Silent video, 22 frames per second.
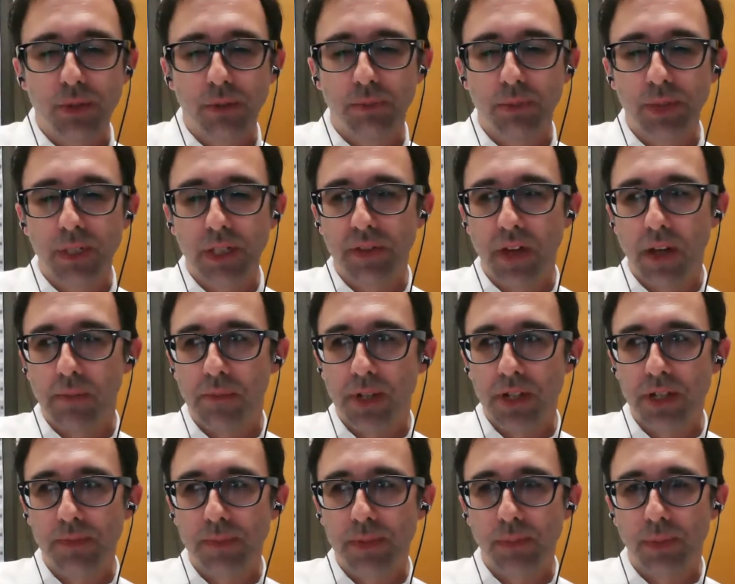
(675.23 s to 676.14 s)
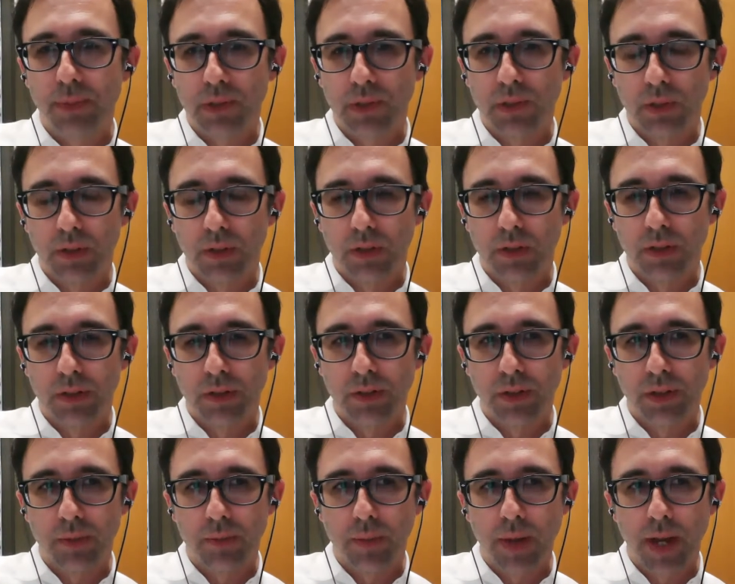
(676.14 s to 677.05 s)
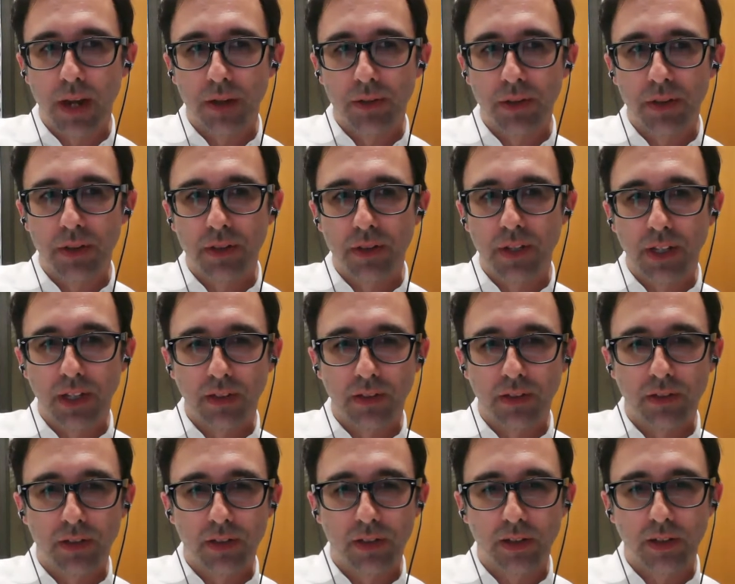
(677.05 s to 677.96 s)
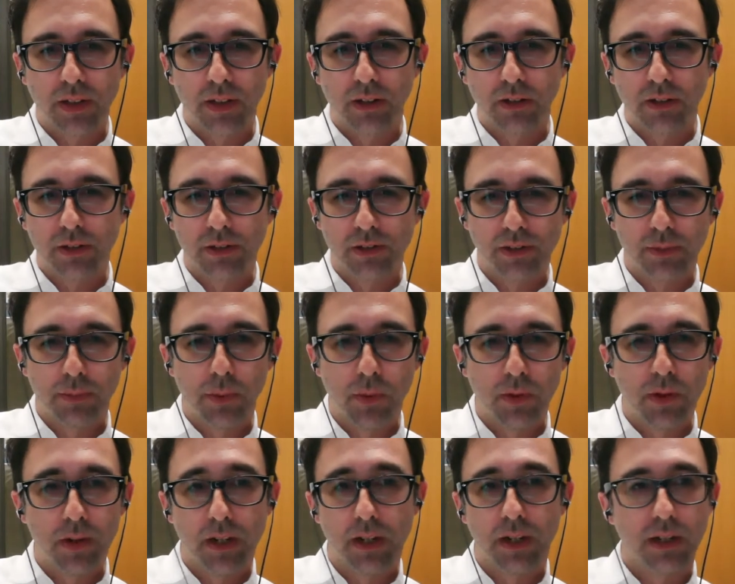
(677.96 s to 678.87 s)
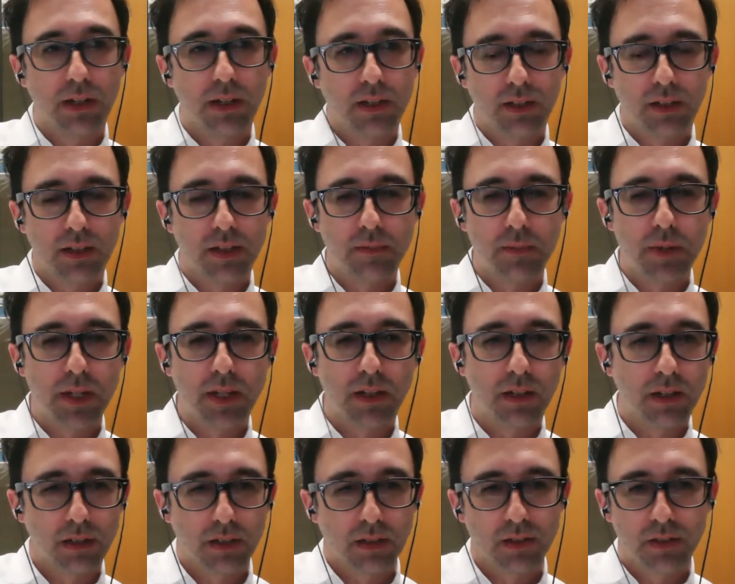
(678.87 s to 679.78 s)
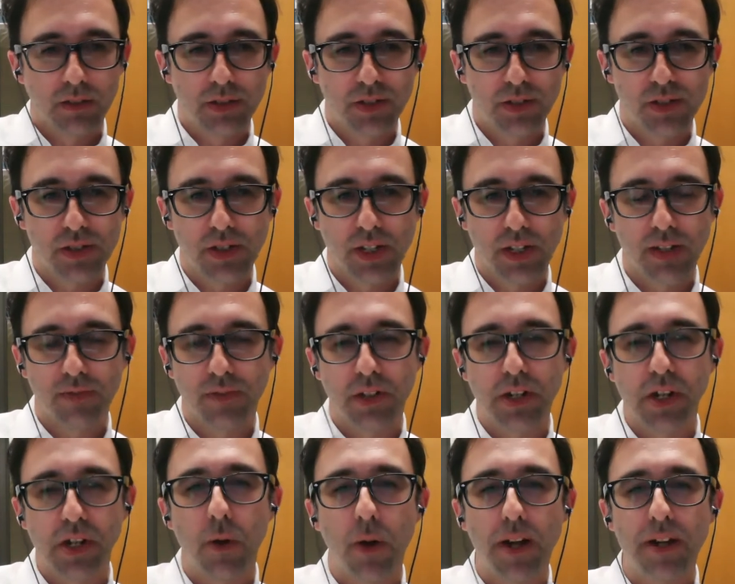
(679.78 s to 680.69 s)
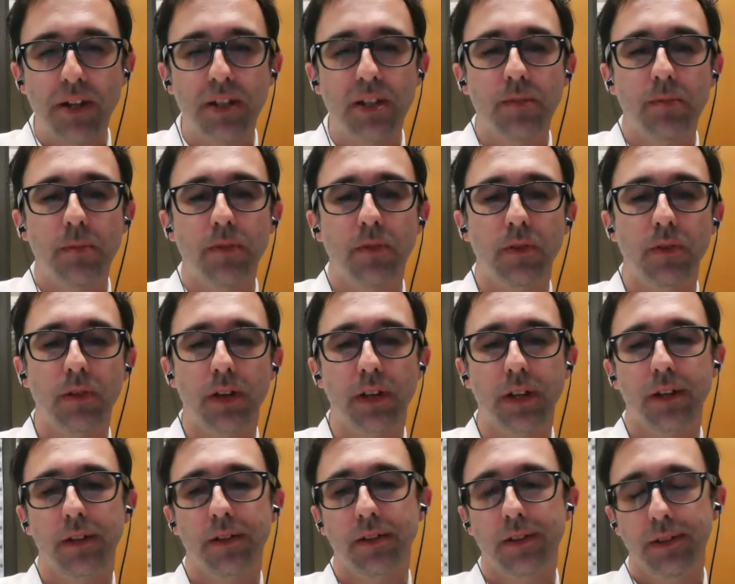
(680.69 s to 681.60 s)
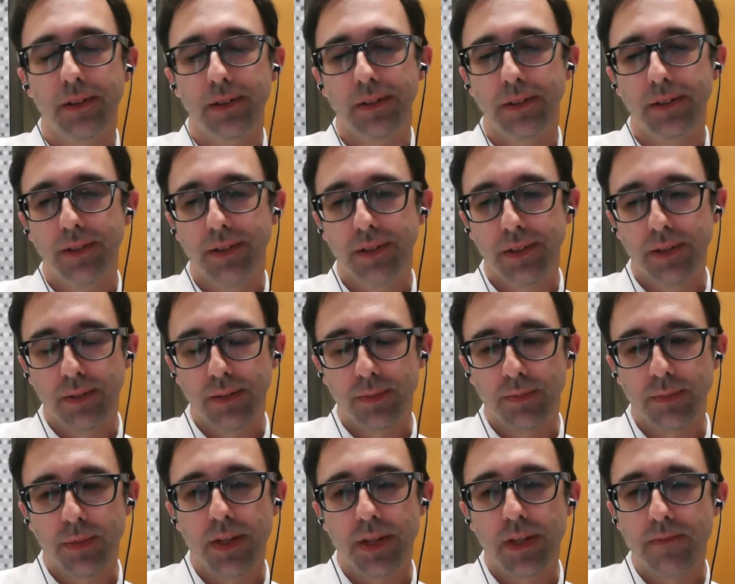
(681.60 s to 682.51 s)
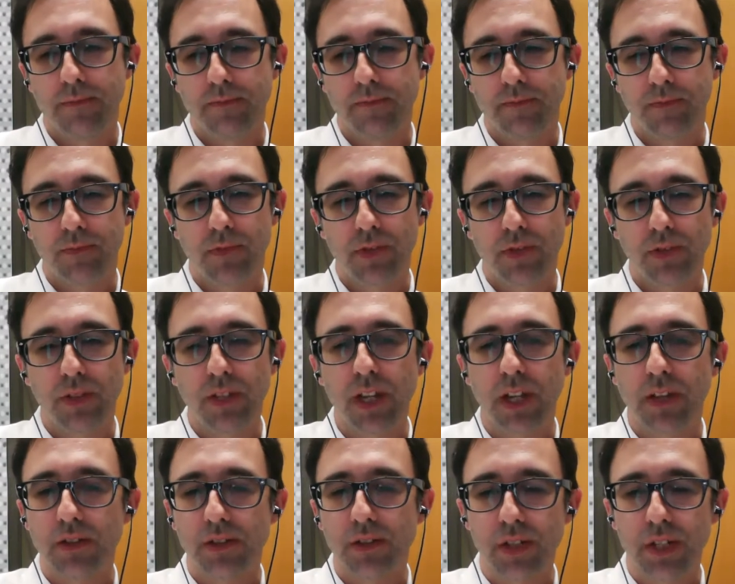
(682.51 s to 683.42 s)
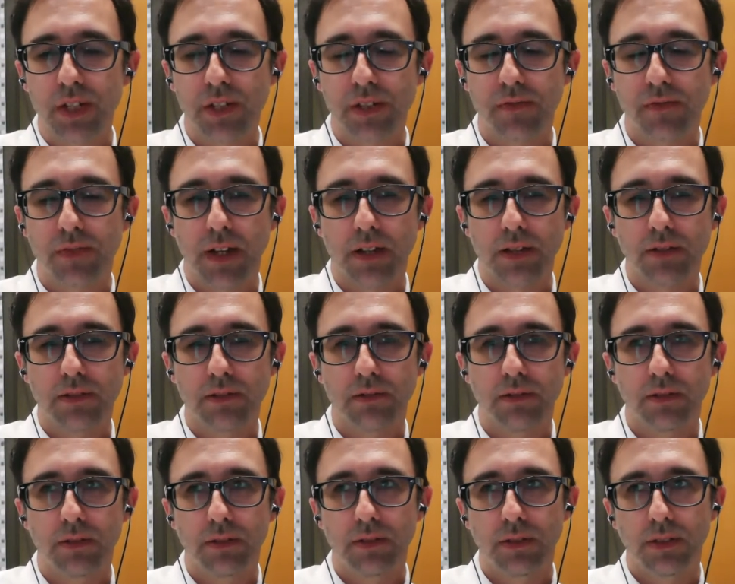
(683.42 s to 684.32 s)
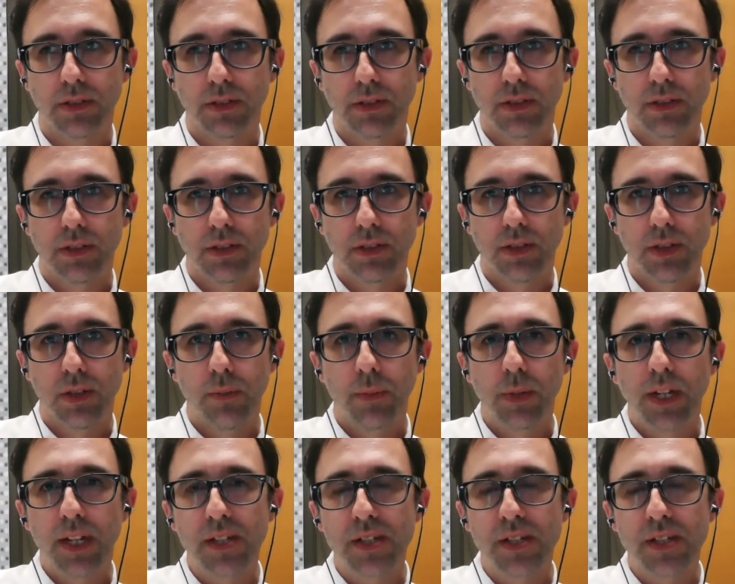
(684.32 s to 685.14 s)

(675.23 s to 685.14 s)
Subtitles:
wouldn't believe how much people learned about the things that they're supporting. I mean, just having no idea beforehand. But so yeah, there's tons of value. But I